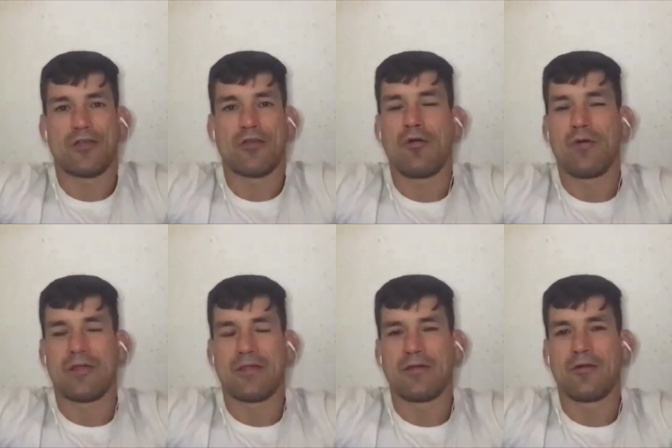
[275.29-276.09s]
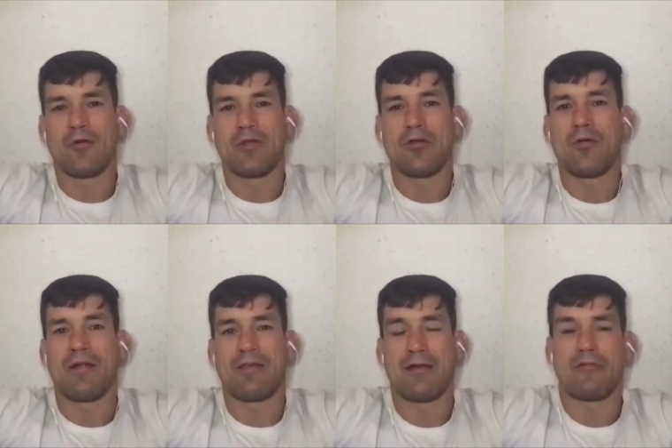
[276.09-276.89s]
As always, you know, it's
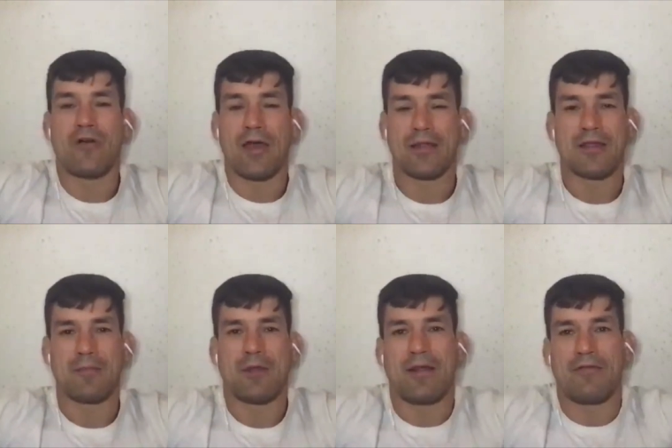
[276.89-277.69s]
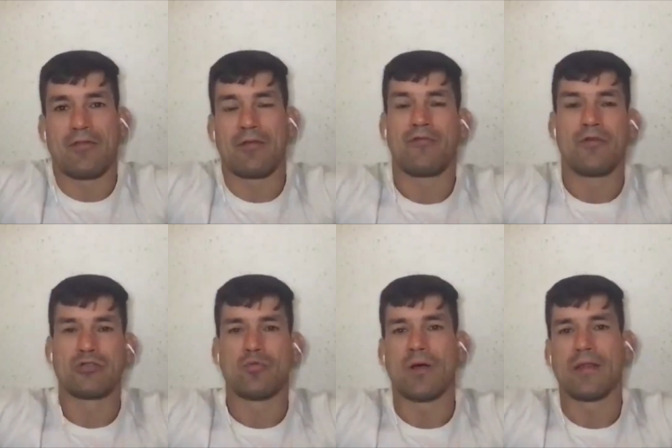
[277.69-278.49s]
always a fight. Doesn't matter if it's the
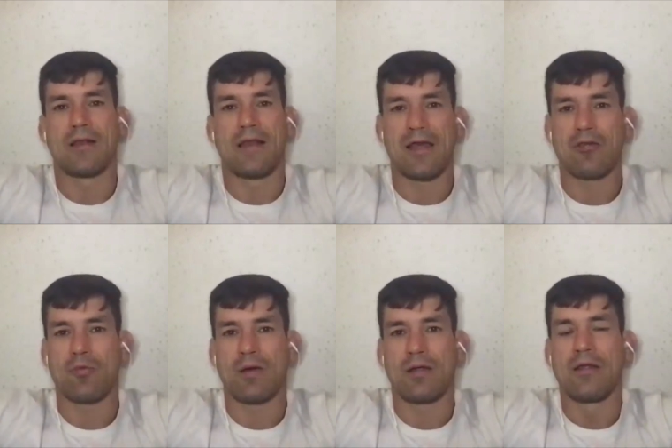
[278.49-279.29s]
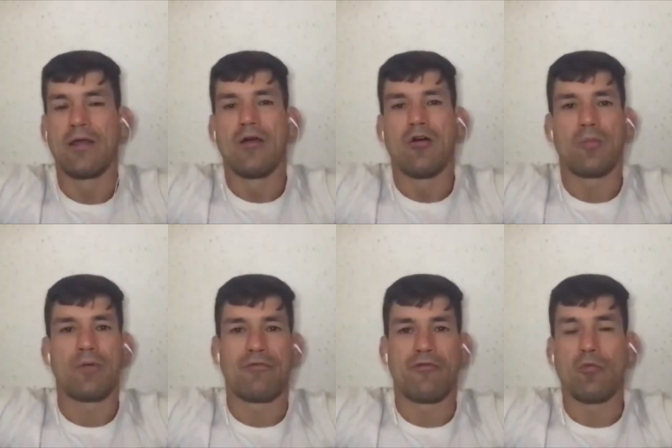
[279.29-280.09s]
first one, the last one, or before,